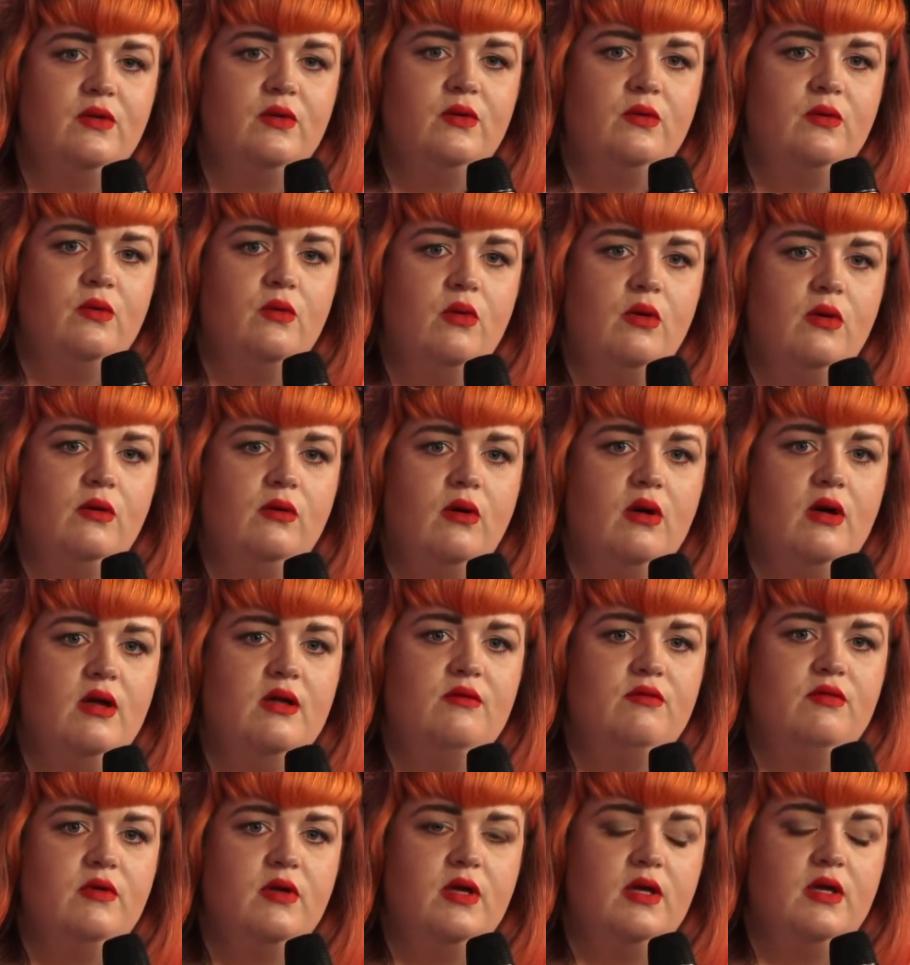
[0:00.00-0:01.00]
a
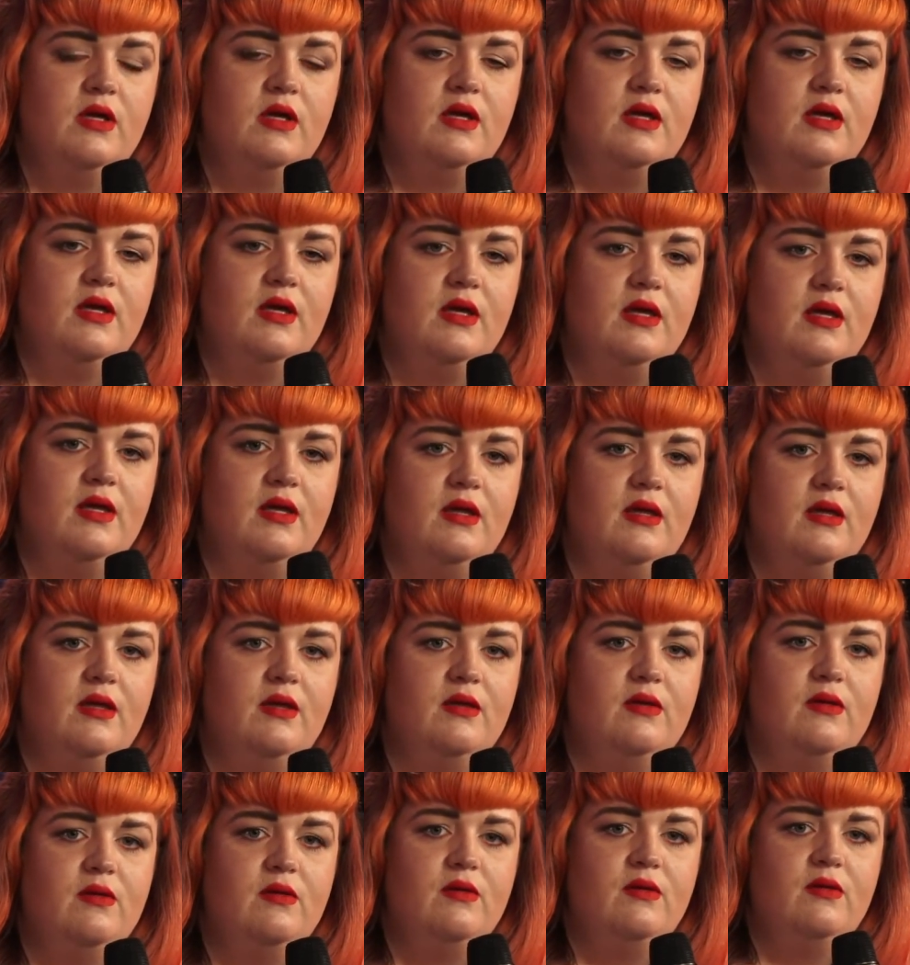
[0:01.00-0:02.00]
live gig
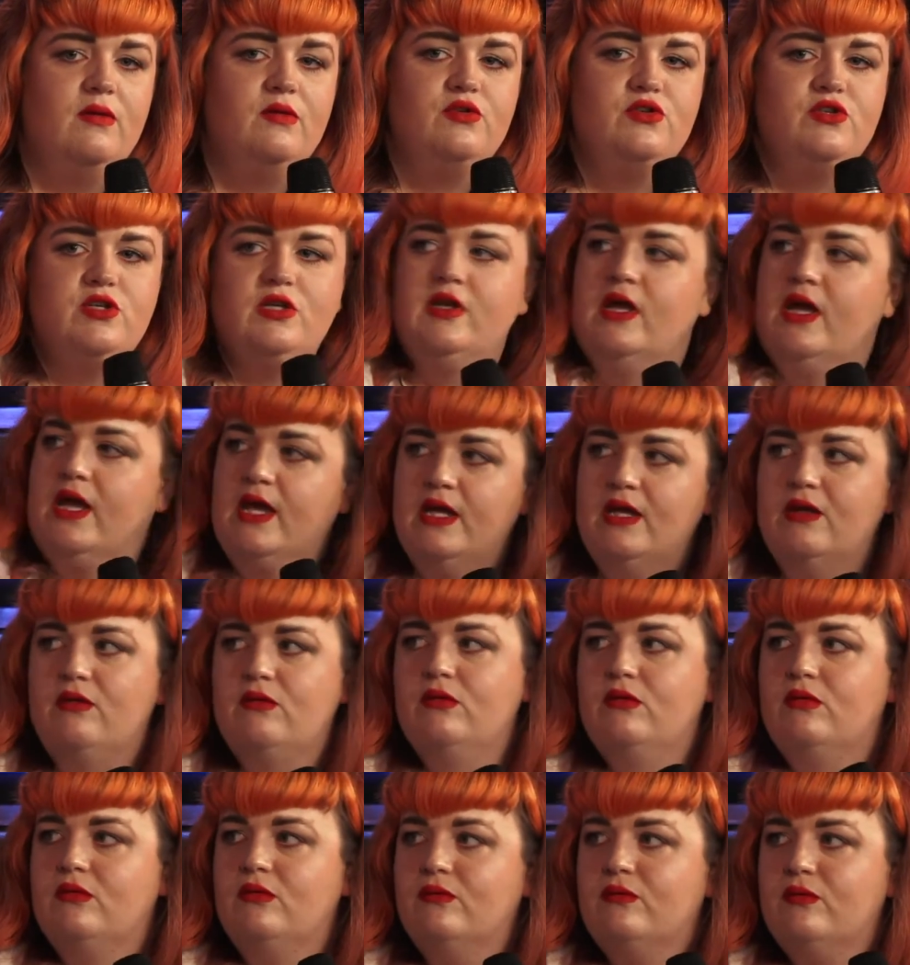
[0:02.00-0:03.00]
in Chennai.
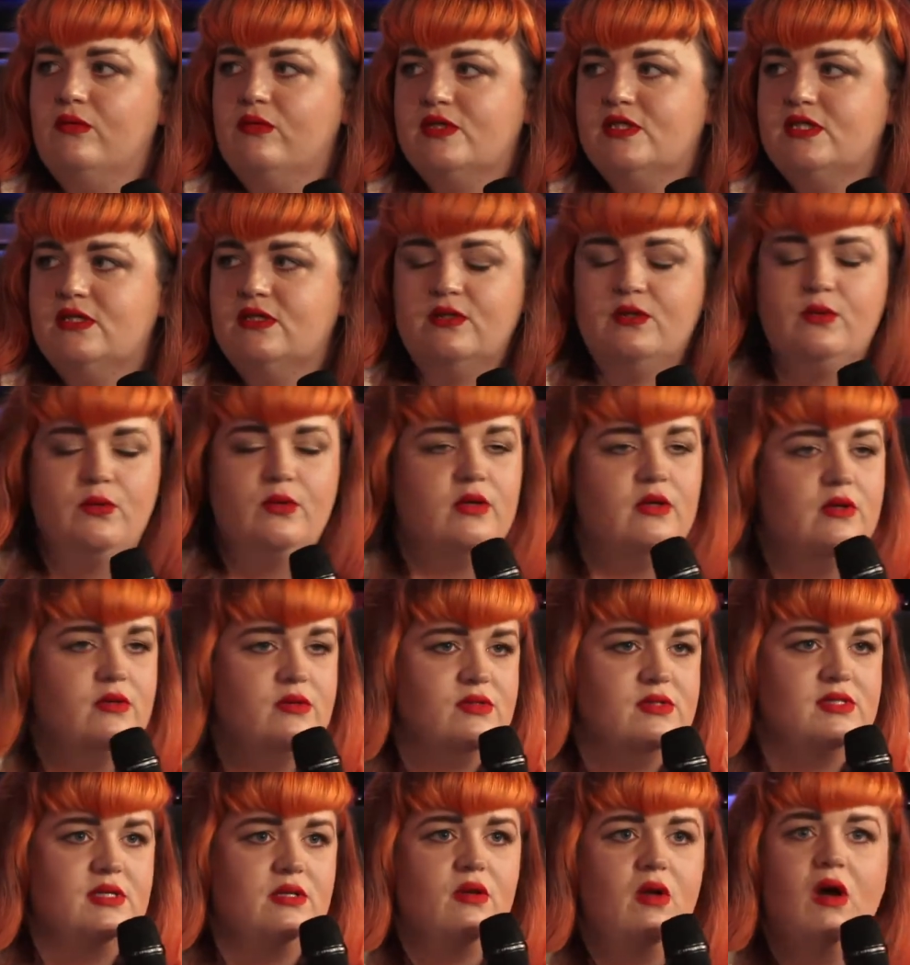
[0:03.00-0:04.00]
Christina Quill
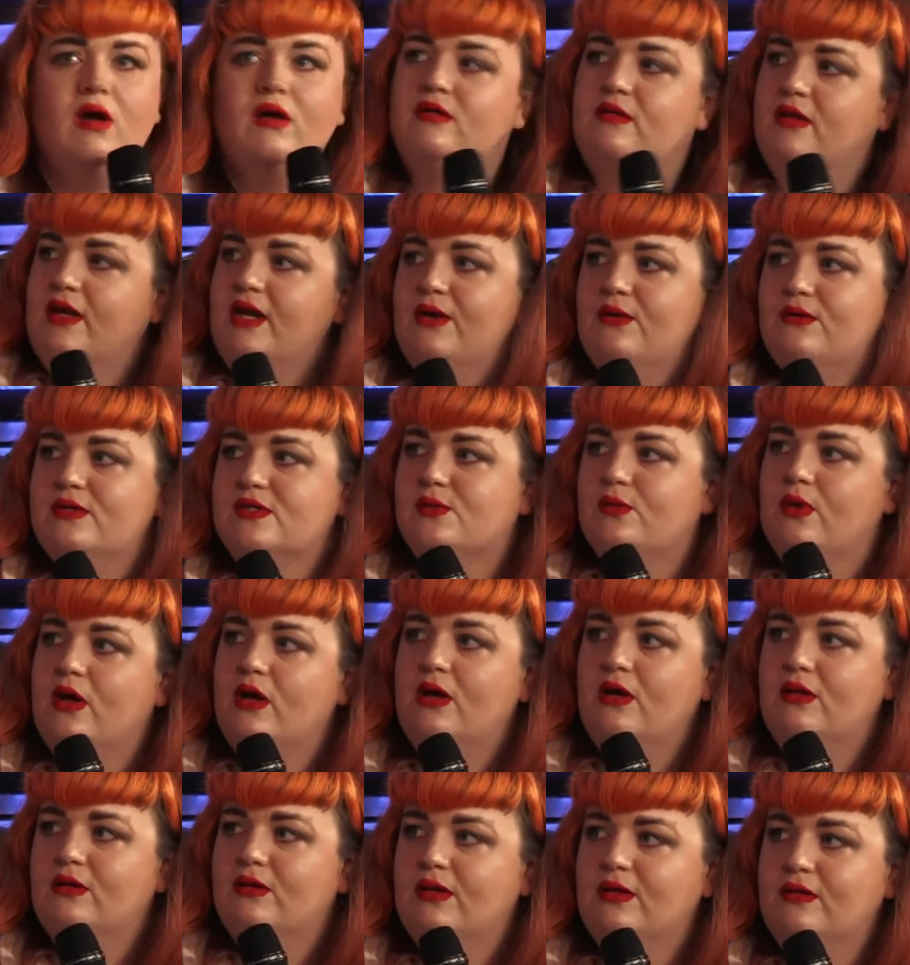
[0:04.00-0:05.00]
does a lot there as
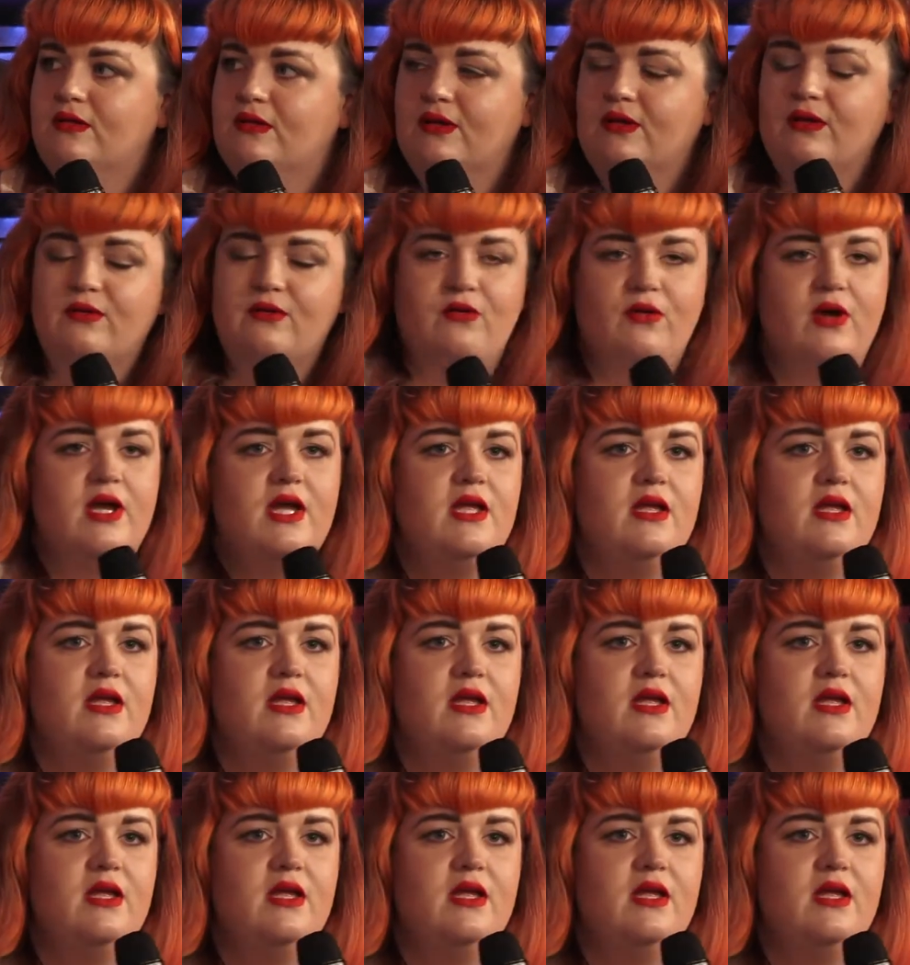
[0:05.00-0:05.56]
well. Like they're great,